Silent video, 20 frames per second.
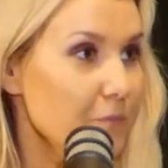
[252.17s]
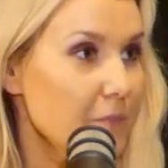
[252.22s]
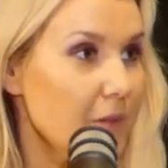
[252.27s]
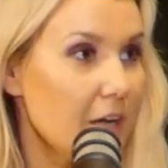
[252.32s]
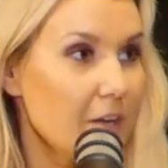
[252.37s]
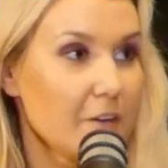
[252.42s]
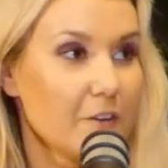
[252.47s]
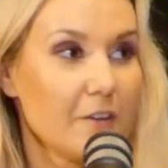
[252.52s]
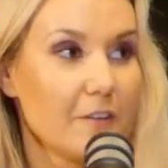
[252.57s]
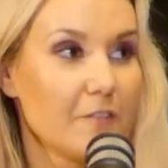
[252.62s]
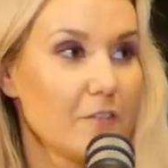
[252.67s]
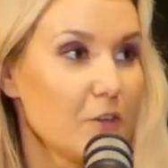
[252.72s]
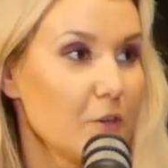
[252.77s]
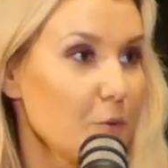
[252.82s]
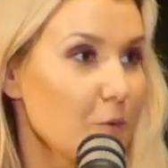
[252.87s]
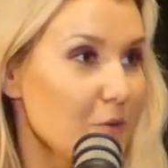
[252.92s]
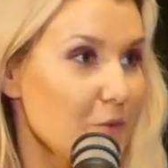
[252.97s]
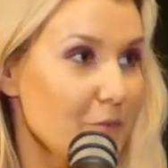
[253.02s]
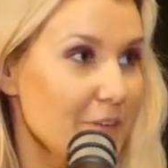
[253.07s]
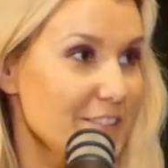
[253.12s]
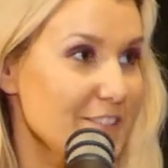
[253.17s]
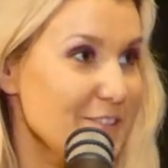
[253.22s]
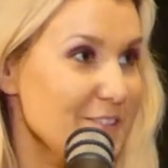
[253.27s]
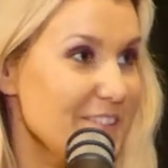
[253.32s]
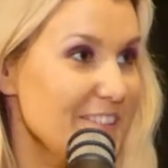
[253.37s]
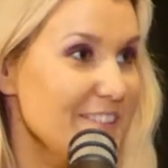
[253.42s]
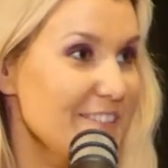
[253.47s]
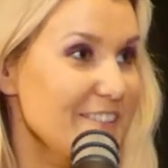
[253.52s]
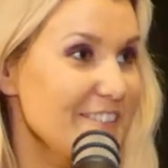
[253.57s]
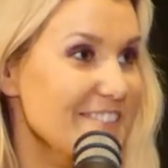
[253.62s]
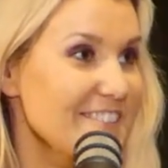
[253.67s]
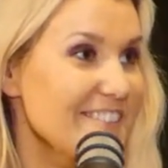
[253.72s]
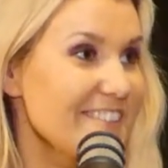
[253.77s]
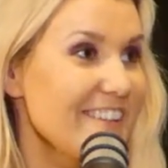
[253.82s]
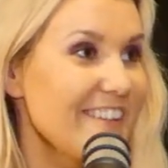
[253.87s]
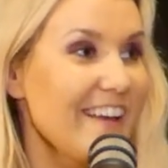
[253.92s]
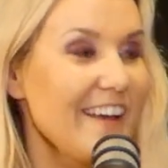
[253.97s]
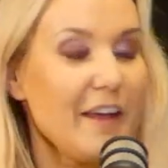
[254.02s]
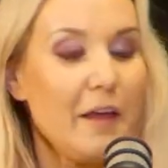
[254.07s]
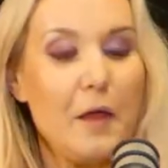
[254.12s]
I don't even know what the rental yield is on
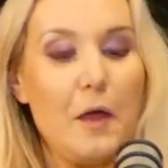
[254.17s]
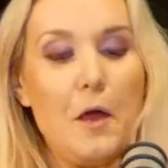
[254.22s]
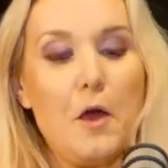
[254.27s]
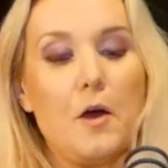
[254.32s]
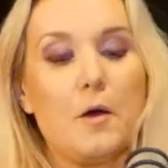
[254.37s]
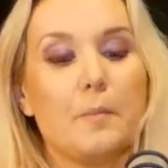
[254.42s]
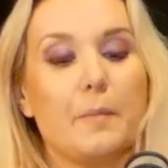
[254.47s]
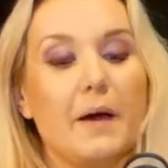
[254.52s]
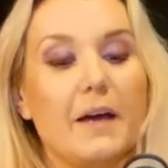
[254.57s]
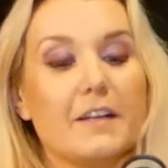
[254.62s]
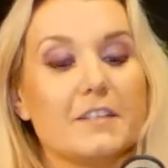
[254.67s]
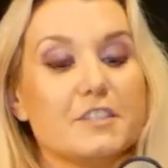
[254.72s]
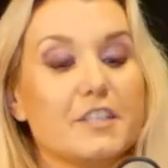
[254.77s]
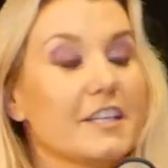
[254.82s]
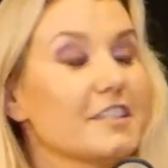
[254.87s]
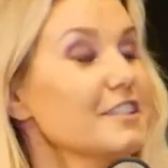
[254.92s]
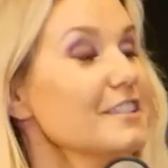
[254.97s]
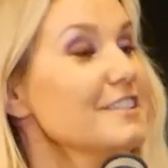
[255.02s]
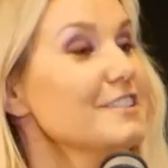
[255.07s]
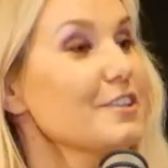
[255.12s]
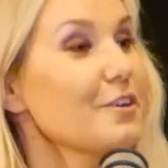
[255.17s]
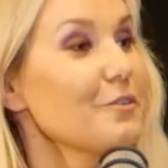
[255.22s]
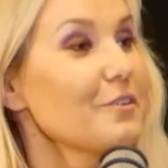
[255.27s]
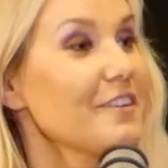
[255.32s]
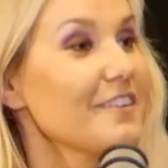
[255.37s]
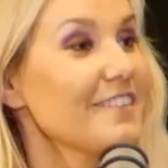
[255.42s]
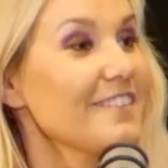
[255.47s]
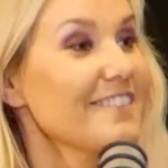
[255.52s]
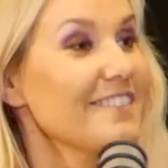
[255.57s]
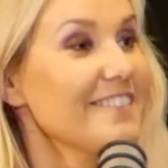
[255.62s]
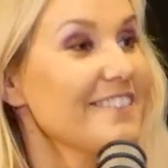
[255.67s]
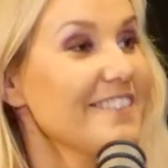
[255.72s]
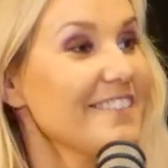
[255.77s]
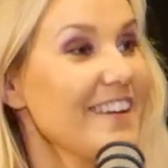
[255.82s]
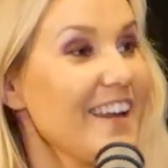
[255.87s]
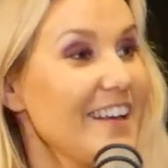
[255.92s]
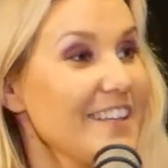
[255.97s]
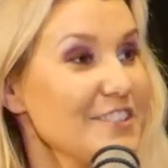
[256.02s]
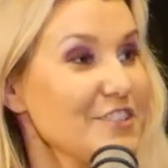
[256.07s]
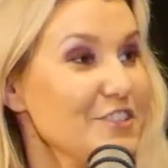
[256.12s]
that, but she actually sold it
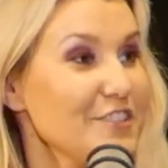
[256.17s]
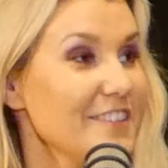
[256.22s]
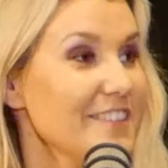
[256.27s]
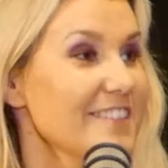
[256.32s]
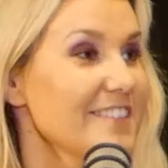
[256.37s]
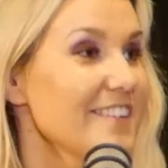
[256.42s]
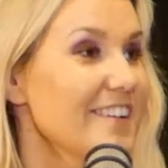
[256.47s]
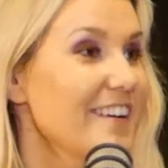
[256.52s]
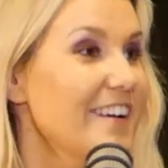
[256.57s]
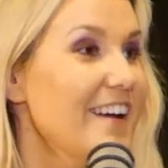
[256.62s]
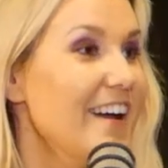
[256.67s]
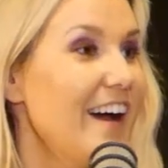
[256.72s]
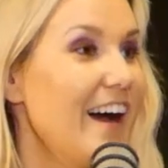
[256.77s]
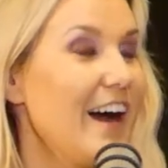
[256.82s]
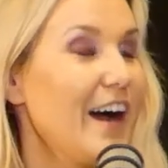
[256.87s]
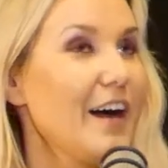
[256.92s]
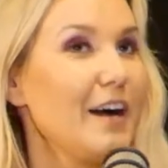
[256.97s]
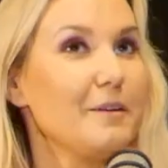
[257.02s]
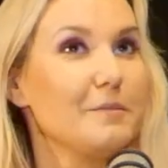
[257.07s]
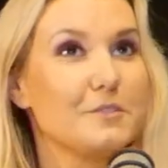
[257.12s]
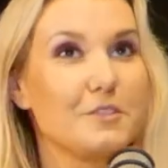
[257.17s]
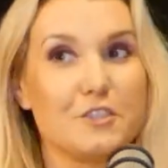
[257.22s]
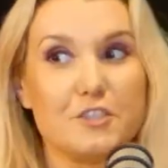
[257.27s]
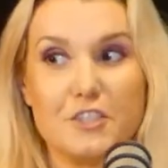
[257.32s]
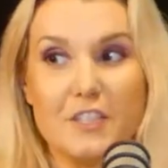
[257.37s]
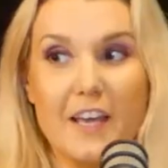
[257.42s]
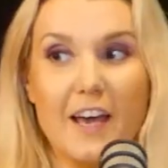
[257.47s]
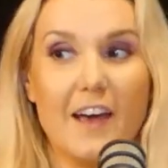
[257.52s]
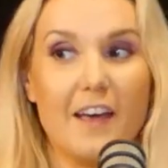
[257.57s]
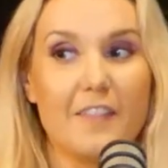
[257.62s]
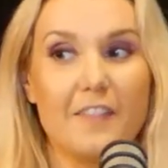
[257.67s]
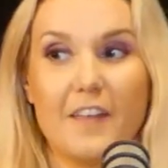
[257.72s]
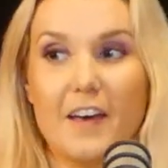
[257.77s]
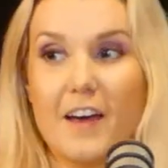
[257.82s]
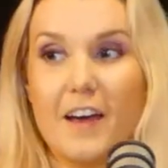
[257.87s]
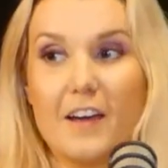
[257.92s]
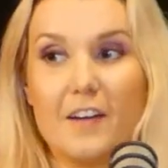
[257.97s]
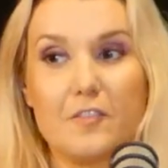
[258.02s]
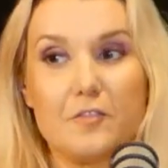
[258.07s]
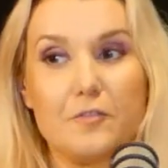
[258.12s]
last year. Yeah. So she had
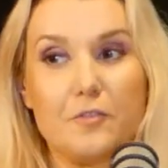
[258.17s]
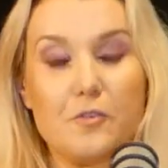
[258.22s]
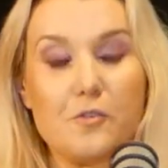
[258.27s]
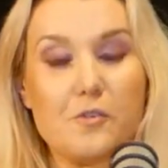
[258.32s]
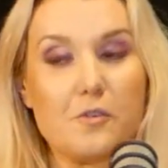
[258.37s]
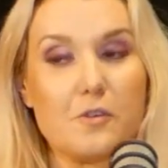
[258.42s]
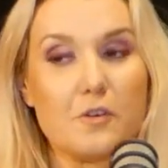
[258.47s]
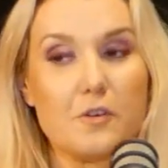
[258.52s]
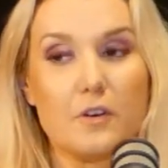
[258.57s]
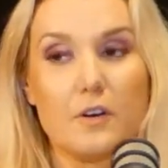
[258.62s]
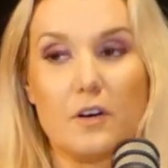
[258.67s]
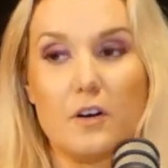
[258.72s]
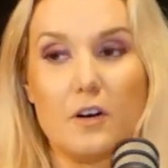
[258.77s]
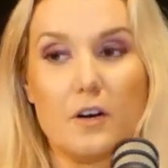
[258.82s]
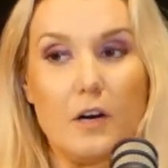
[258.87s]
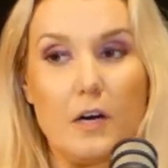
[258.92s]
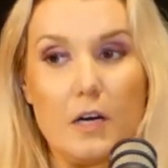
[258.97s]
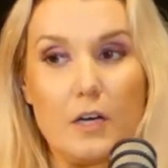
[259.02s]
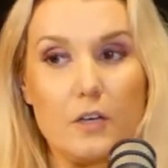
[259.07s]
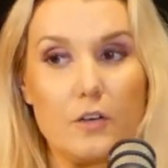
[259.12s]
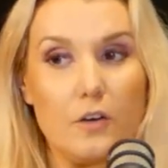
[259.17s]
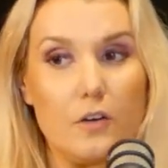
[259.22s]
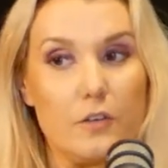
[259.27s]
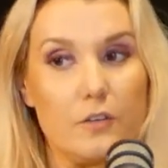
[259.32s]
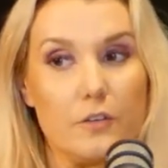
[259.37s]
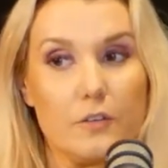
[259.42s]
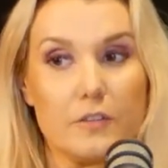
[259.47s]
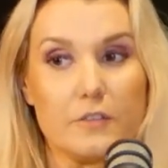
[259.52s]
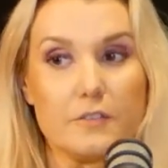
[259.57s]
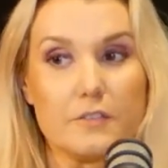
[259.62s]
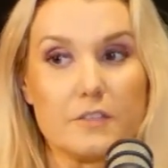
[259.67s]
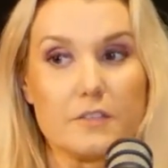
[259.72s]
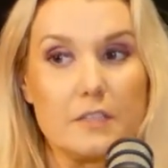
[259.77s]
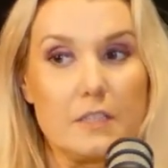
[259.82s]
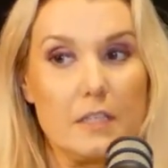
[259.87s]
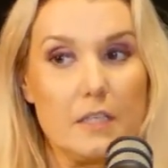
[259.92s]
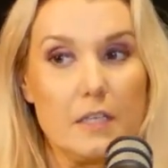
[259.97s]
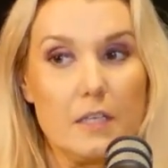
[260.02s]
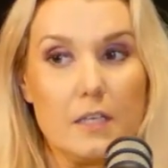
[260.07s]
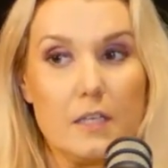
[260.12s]
that for, God knows,
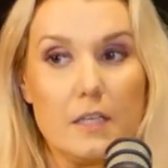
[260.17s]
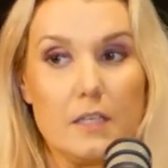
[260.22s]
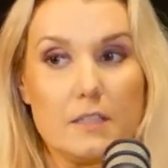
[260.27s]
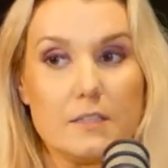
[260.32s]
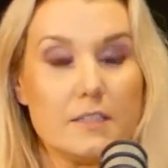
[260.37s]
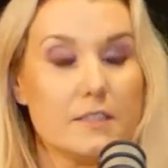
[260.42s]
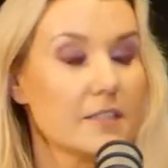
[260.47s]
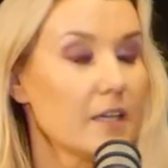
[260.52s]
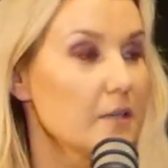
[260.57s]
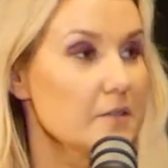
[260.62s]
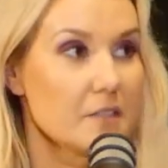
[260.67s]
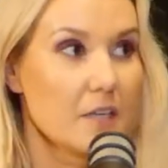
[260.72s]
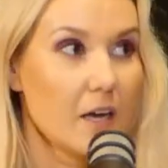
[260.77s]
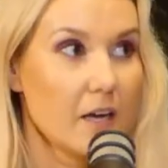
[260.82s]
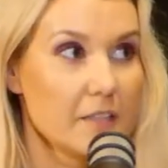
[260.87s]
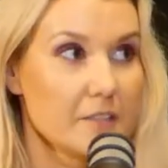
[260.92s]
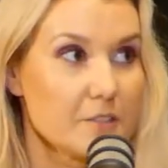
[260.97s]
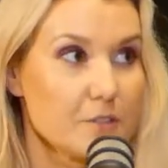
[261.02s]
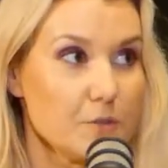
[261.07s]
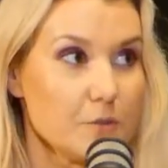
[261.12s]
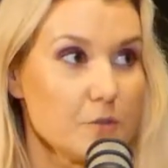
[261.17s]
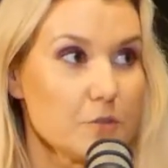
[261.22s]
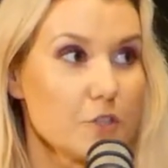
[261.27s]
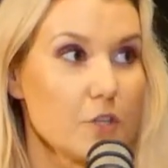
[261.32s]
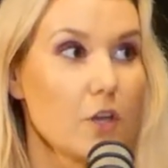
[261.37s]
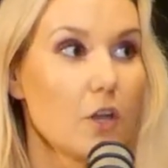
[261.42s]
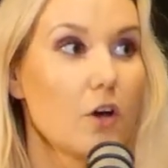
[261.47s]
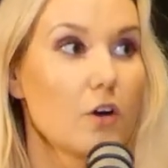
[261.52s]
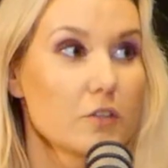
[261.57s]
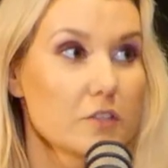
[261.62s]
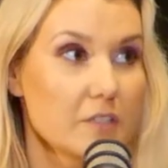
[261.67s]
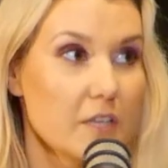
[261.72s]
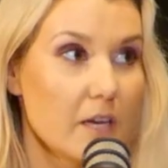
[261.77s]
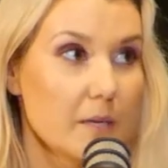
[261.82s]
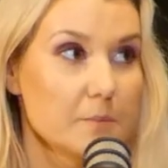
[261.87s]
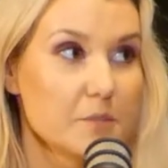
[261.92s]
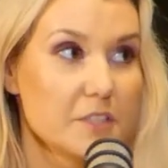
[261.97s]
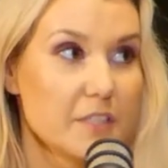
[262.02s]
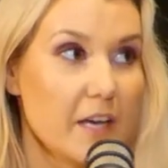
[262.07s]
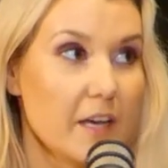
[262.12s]
since I was in high school. So a long
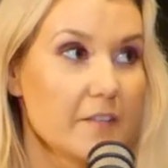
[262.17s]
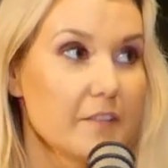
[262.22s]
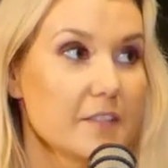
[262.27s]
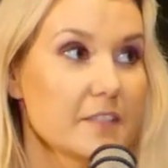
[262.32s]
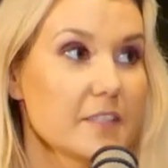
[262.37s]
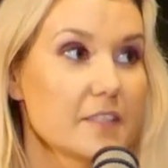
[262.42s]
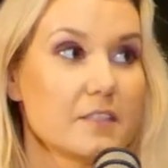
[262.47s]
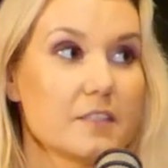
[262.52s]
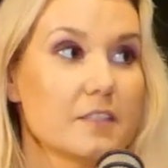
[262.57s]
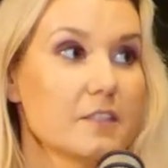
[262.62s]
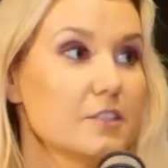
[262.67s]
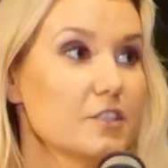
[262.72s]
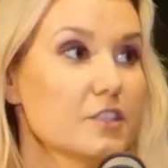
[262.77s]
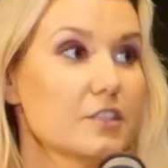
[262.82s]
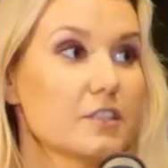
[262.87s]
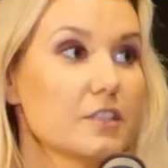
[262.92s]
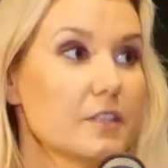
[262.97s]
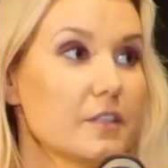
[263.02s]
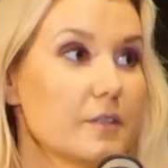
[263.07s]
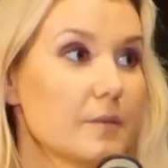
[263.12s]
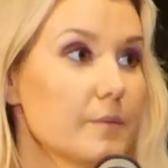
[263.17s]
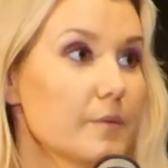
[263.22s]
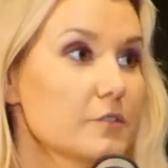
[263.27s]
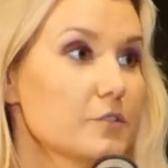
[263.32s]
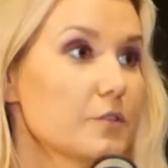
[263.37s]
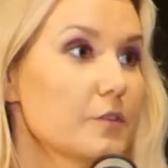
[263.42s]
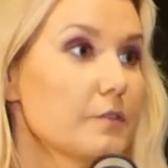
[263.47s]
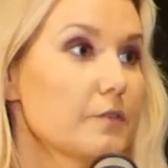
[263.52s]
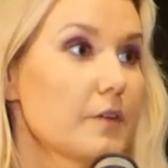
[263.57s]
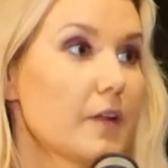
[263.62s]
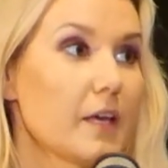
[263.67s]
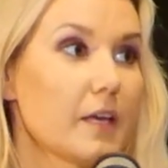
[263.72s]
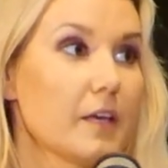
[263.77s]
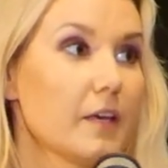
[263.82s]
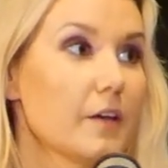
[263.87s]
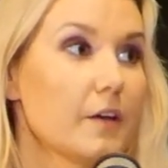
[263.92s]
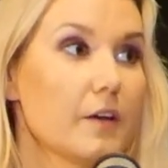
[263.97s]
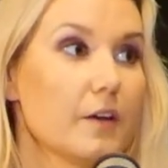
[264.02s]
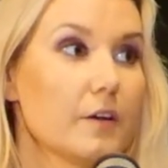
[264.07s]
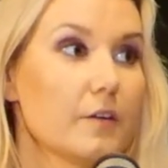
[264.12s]
time she had this as just a sort of like
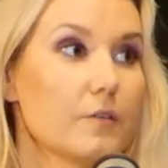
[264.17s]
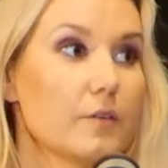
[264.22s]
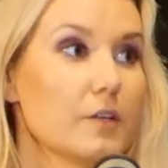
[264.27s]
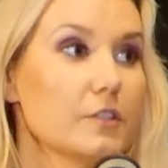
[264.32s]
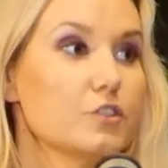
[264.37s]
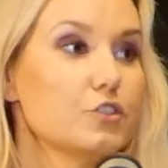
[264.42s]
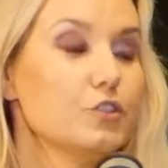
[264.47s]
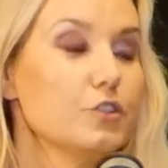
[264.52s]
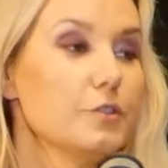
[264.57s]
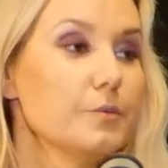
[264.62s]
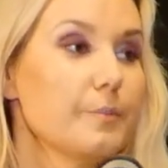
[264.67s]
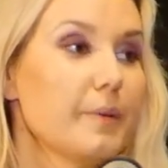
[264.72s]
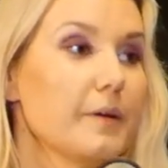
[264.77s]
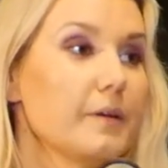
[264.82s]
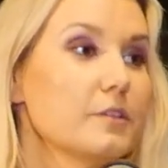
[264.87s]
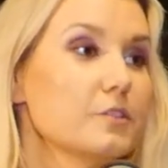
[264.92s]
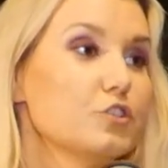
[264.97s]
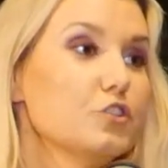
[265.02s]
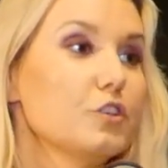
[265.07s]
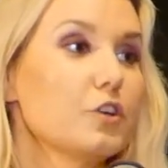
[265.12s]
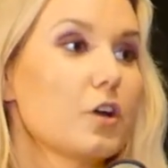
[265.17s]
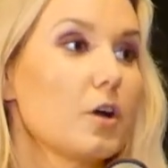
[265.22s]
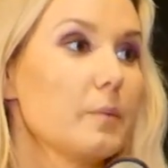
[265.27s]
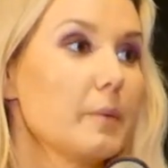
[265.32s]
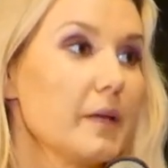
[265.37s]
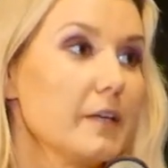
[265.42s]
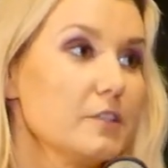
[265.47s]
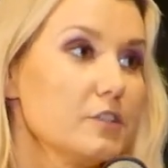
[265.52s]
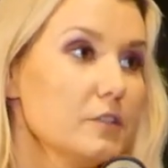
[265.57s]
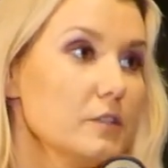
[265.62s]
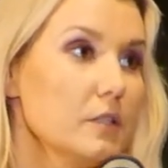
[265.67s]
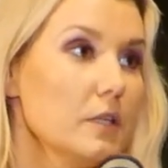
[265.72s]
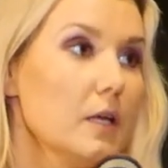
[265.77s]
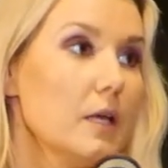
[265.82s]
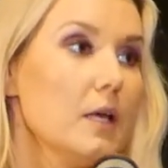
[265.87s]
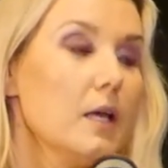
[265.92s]
a student accommodation.